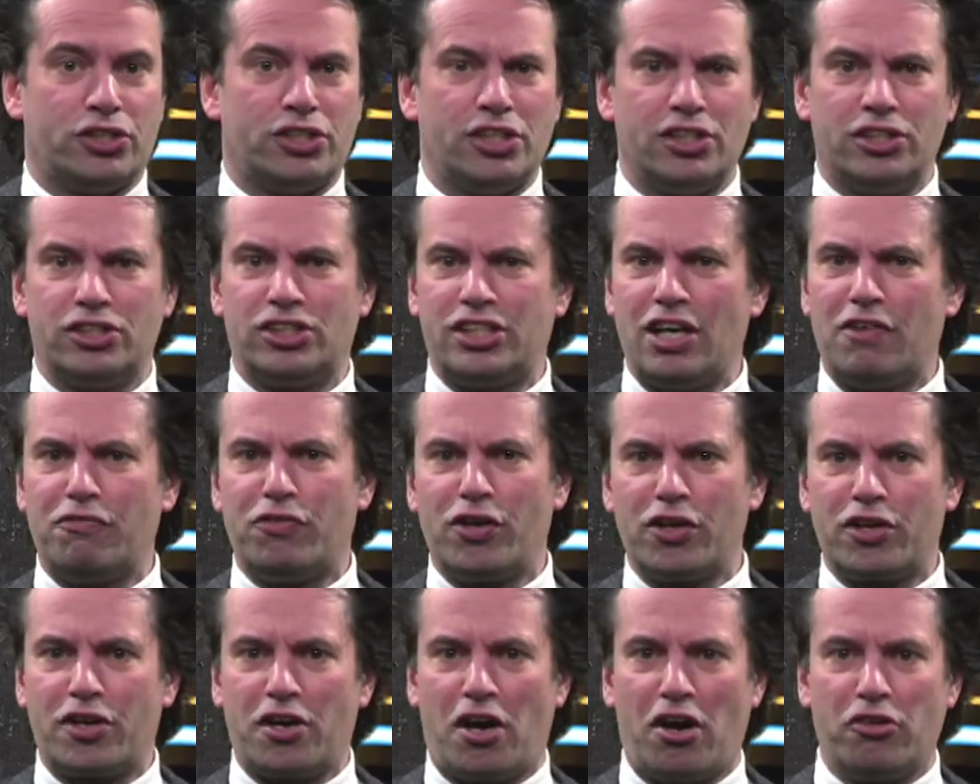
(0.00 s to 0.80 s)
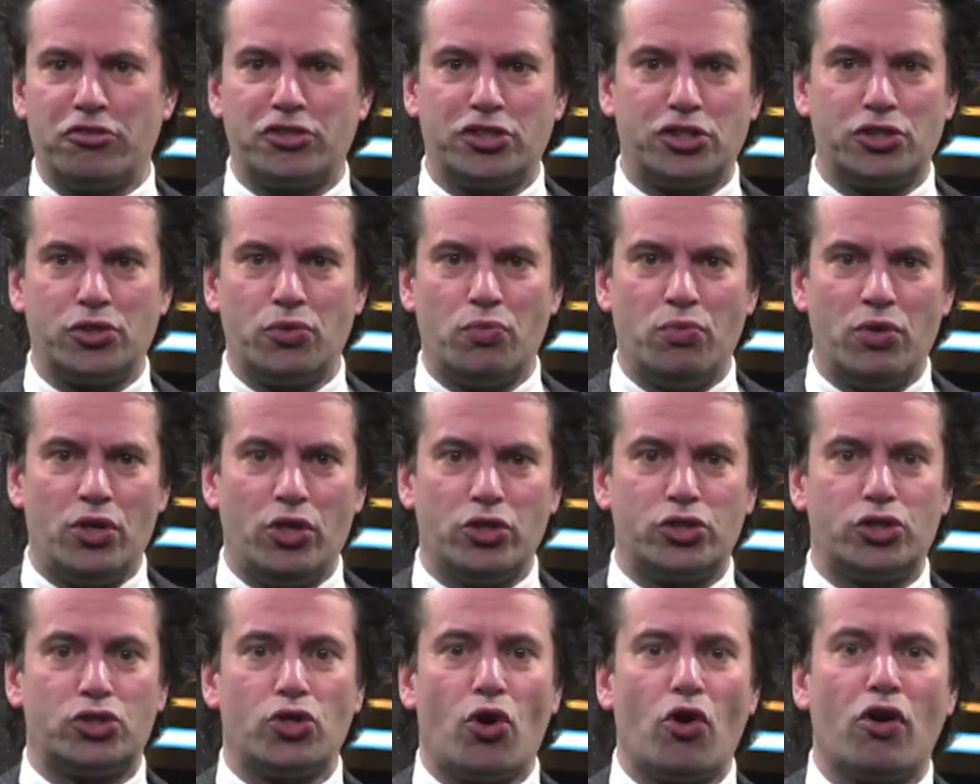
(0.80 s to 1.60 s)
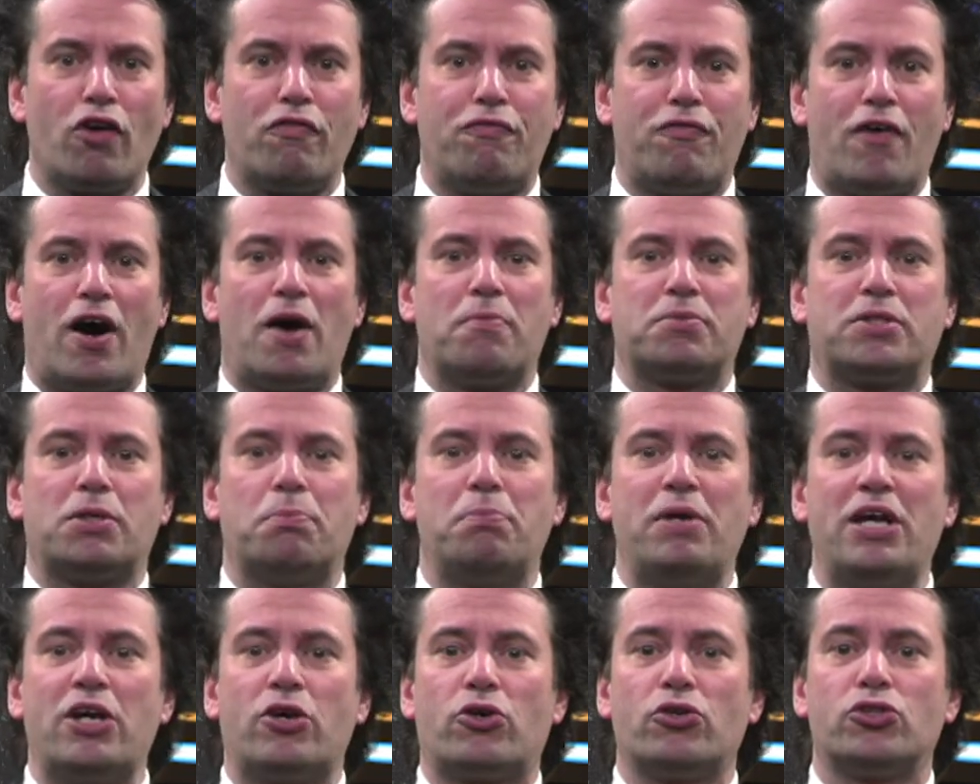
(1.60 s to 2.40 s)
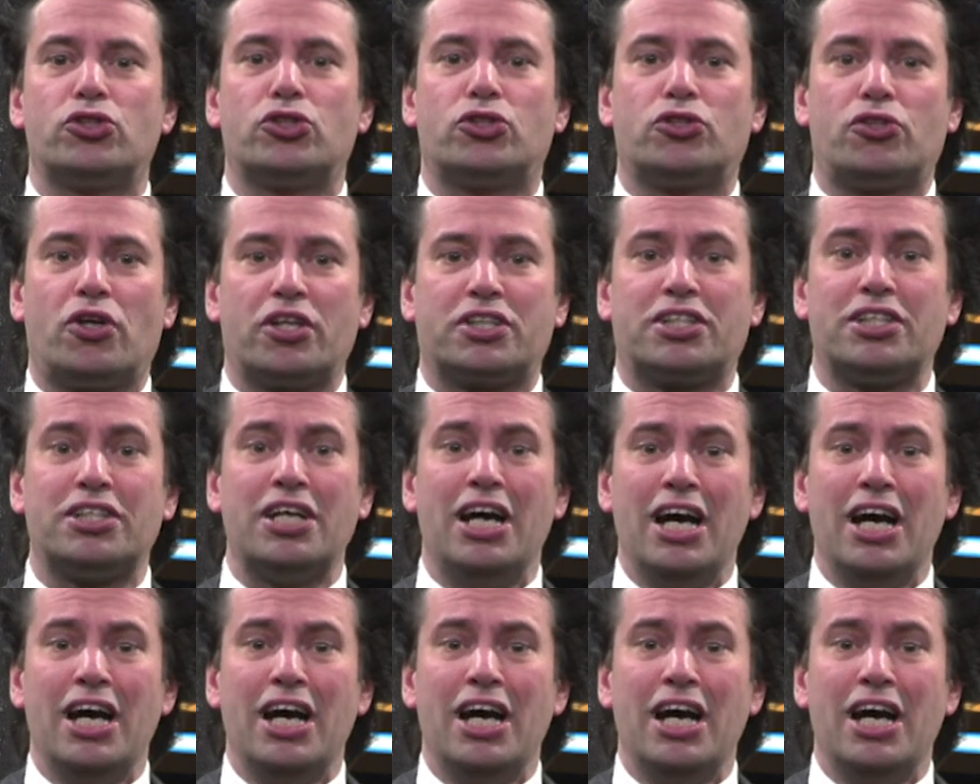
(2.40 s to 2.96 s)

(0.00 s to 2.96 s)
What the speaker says: In several countries in the world, solar farms are being constructed